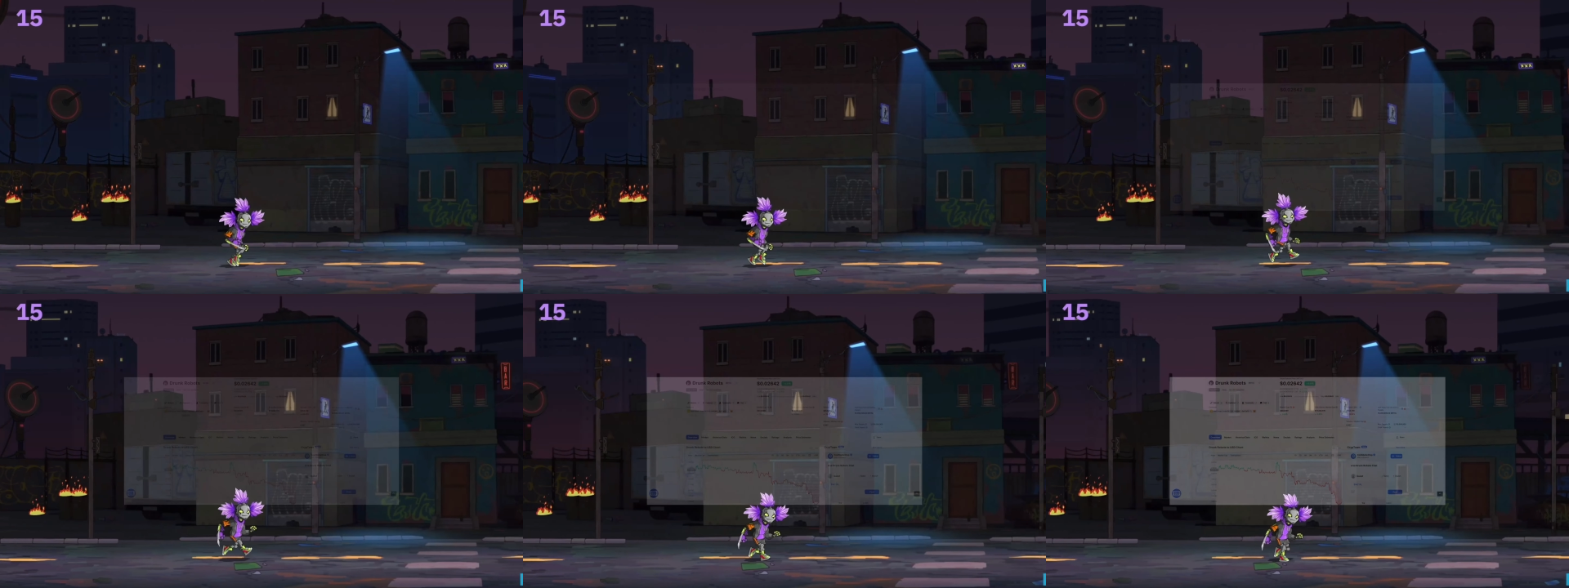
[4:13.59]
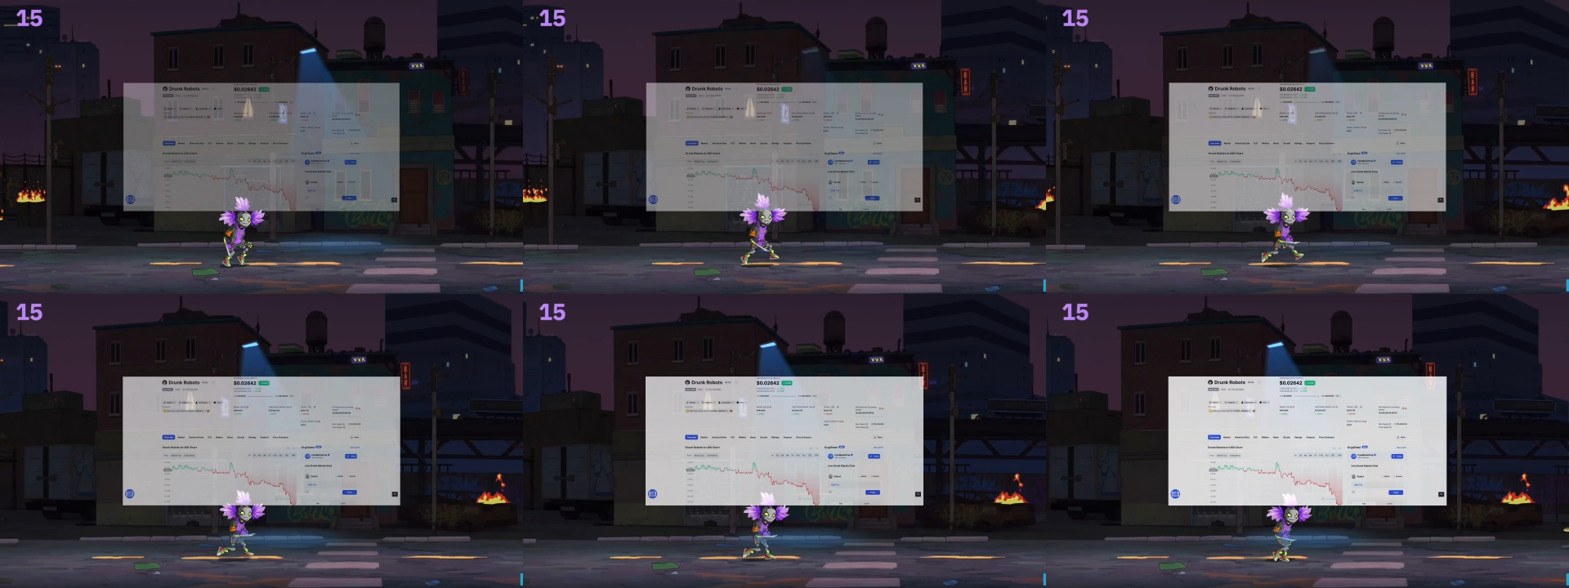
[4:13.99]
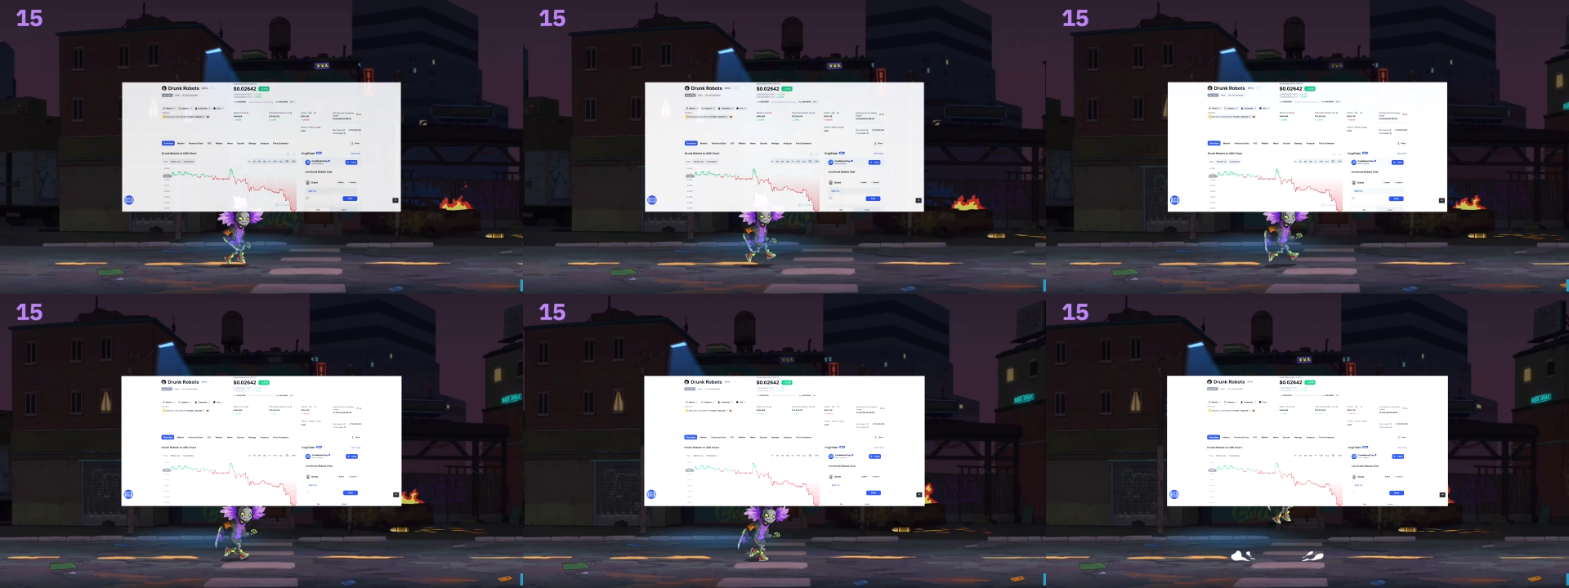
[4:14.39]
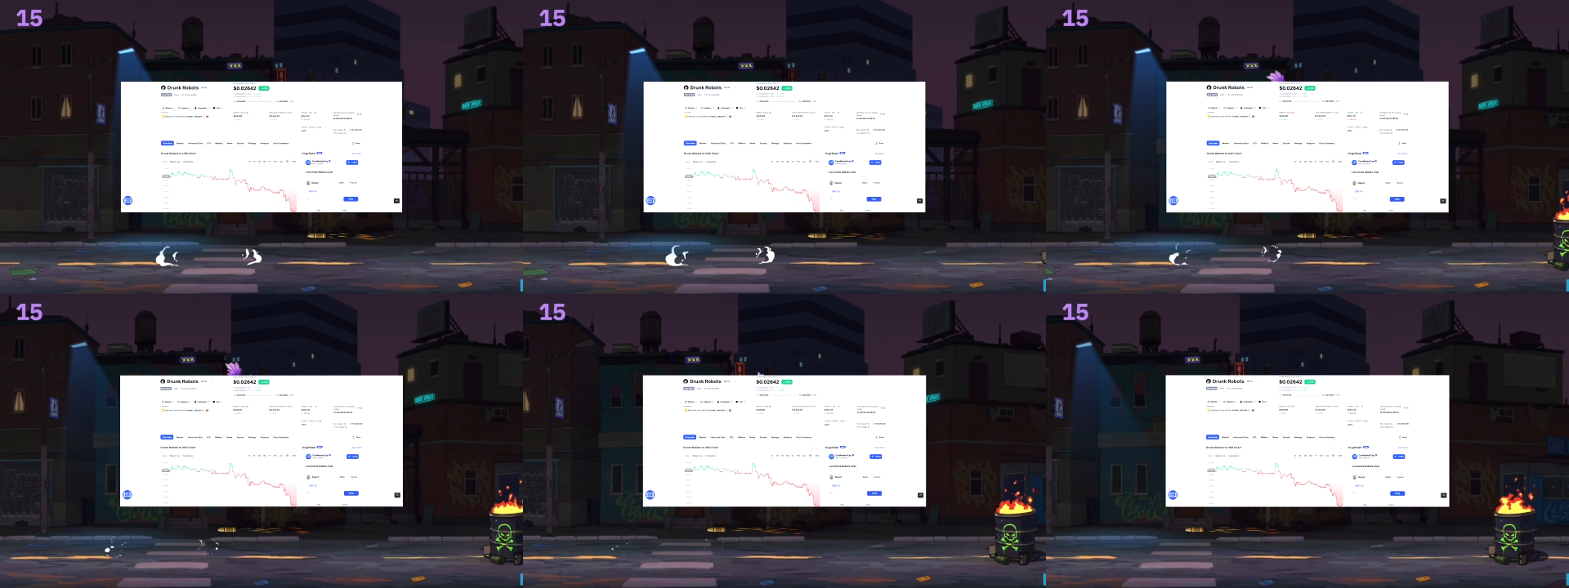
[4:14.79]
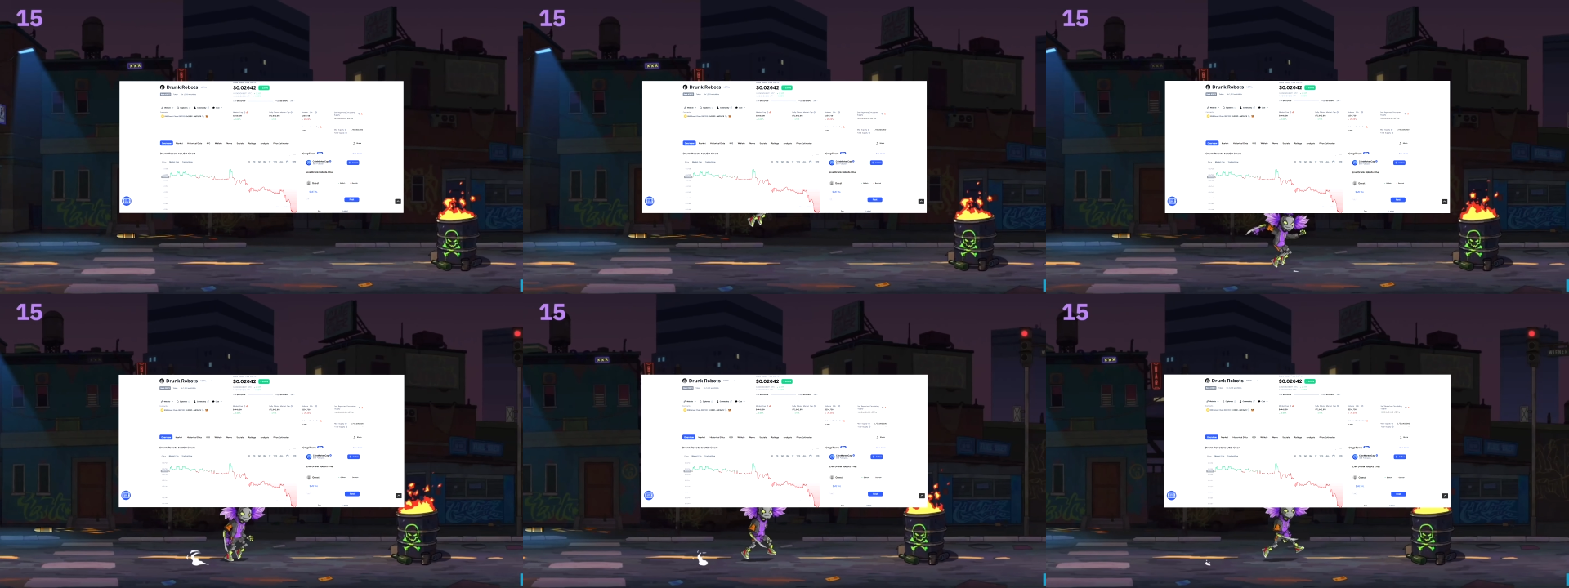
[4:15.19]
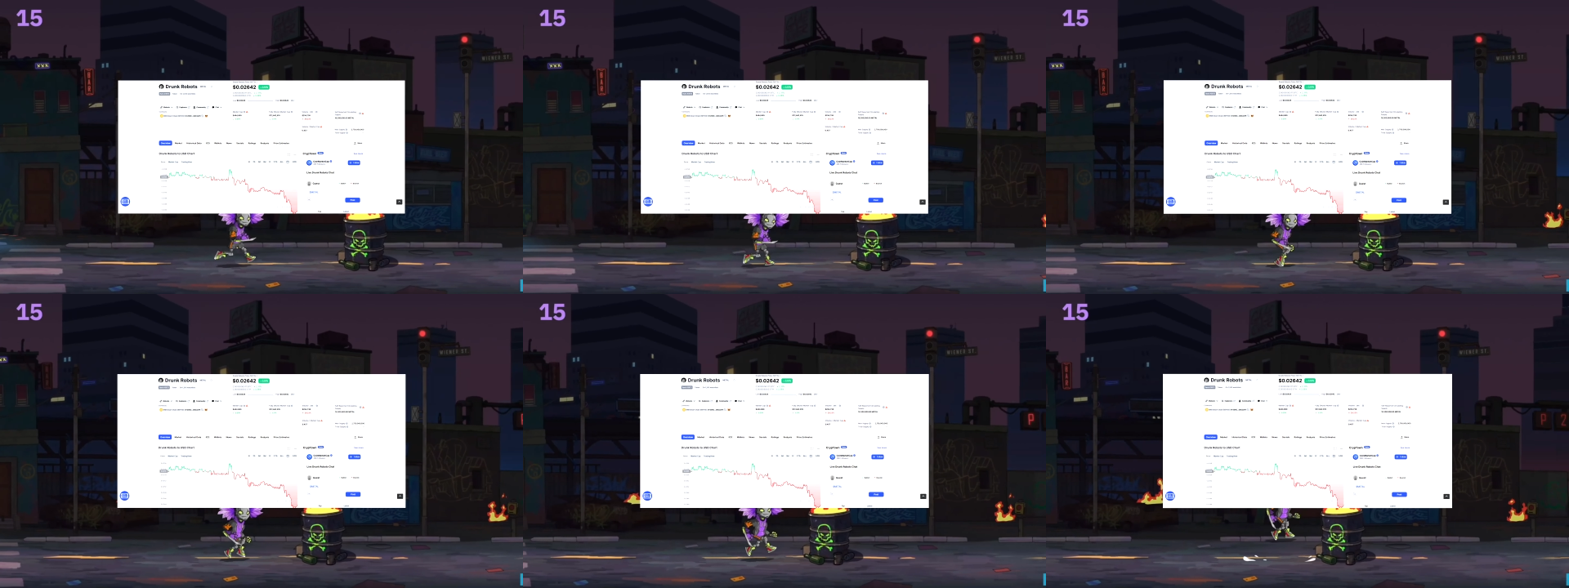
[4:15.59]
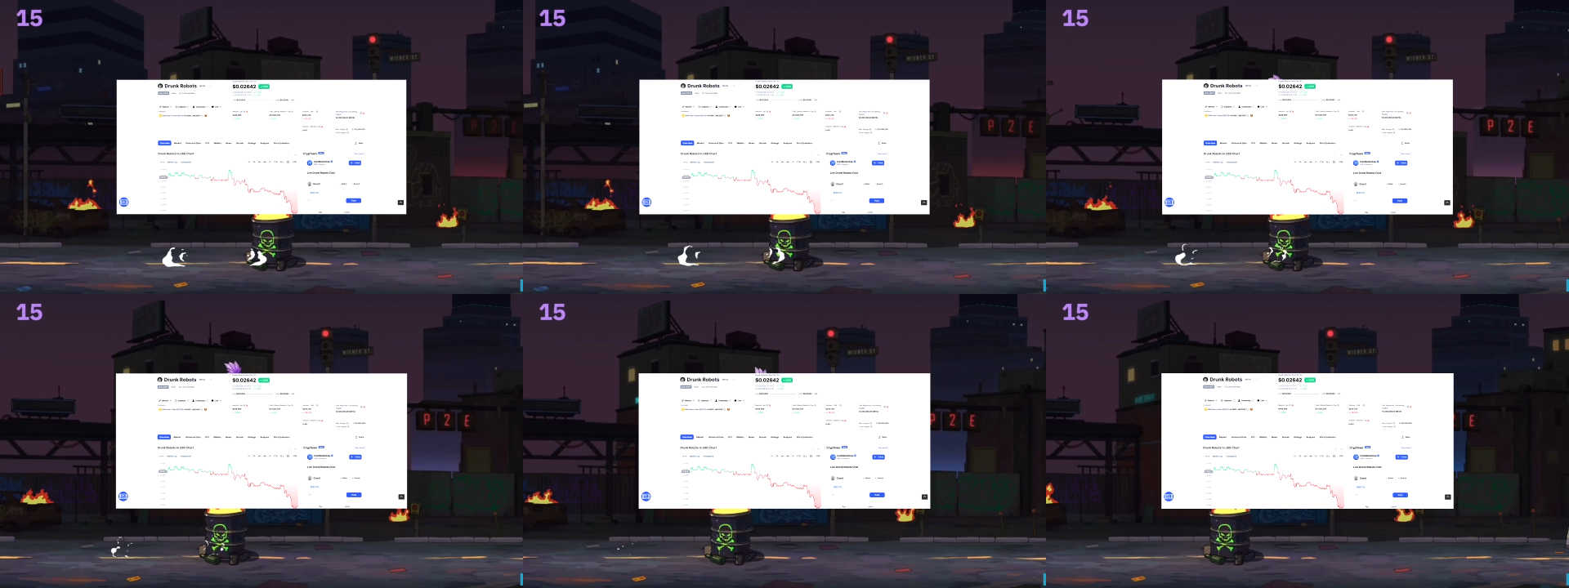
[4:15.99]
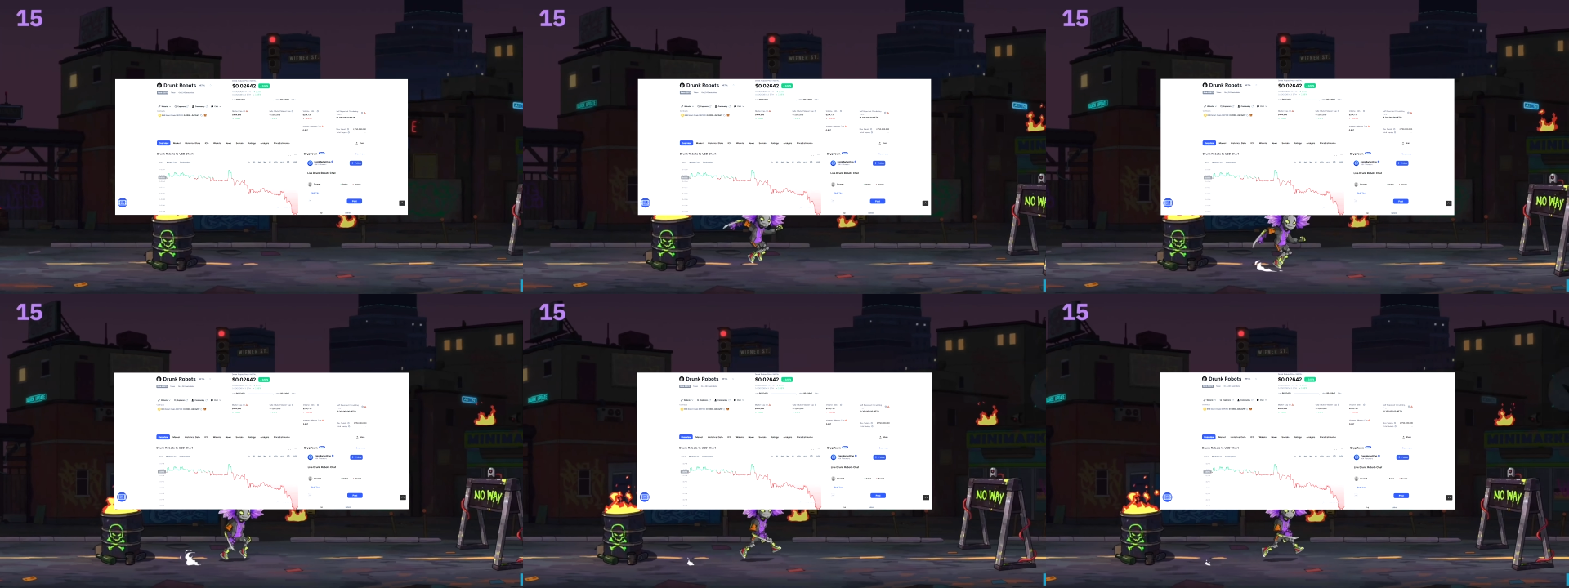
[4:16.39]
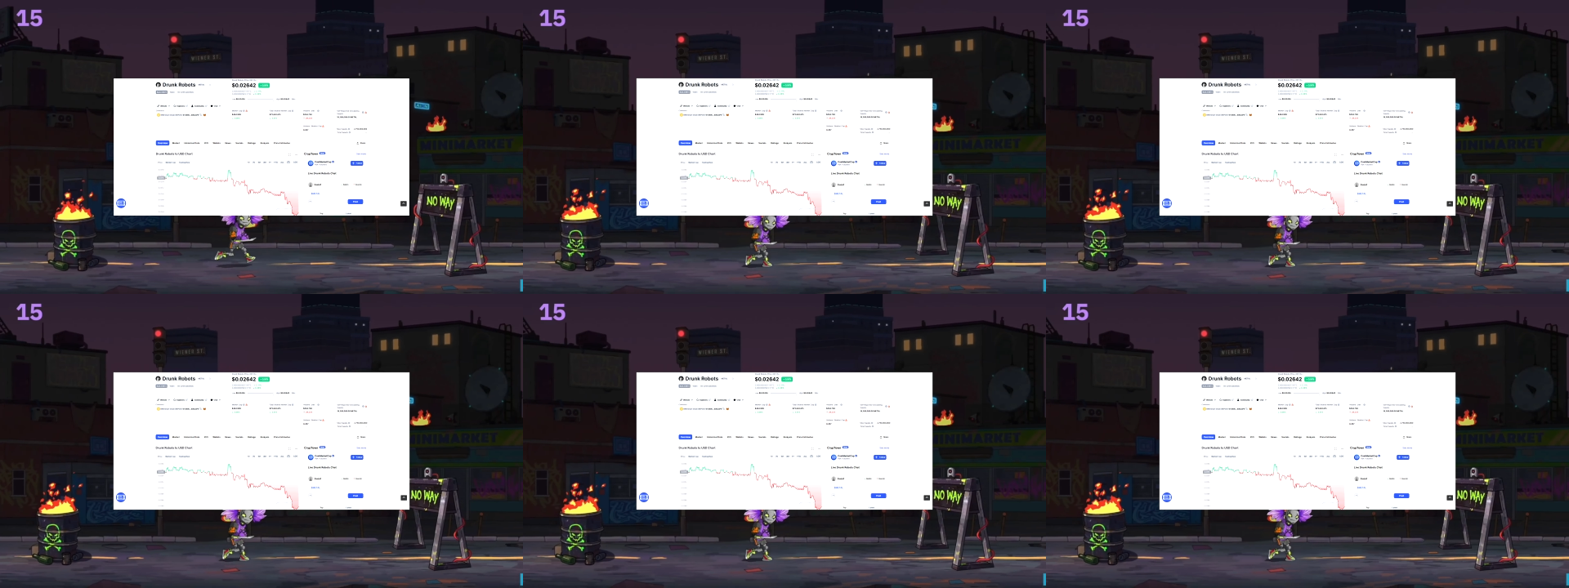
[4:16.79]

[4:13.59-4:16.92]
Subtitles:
No face is visible, so there are no lips to read.